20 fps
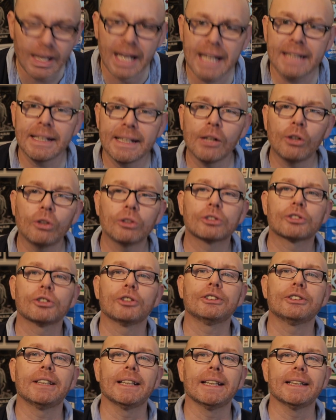And they
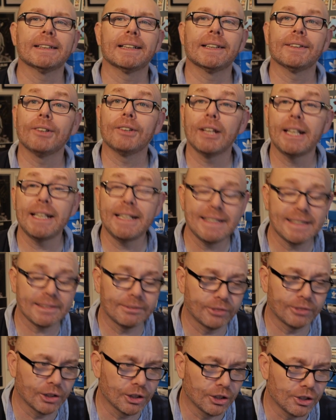also did a laser
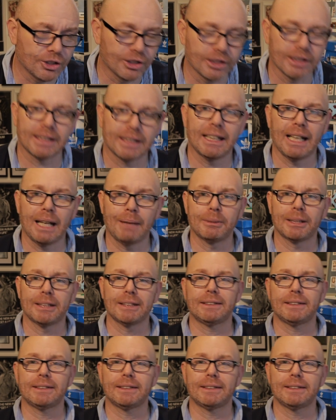version that came in a